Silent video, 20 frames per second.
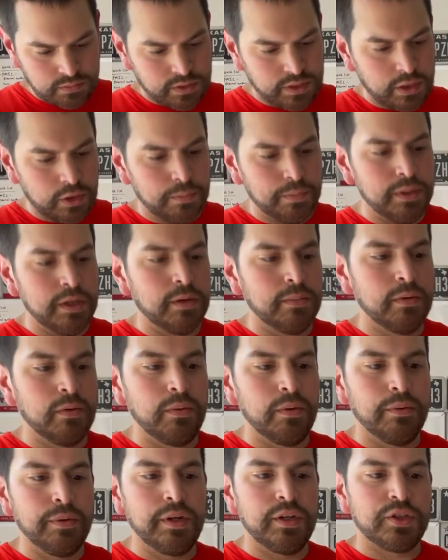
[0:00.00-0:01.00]
Killer Bee elbow,
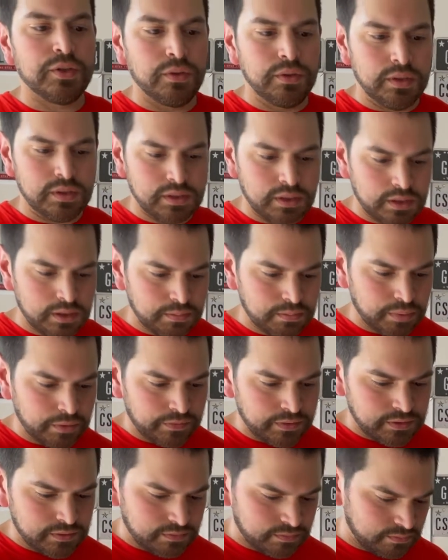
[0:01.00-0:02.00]
we already showed this in a
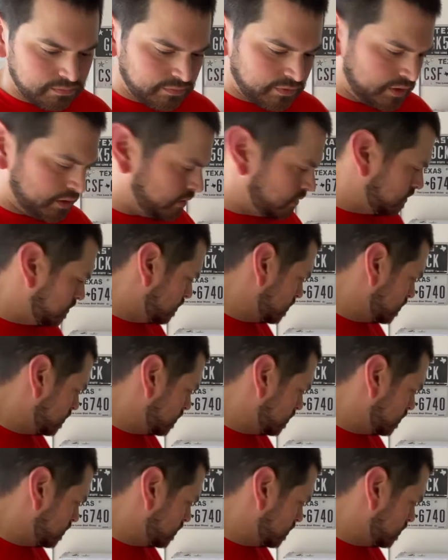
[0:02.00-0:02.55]
previous video.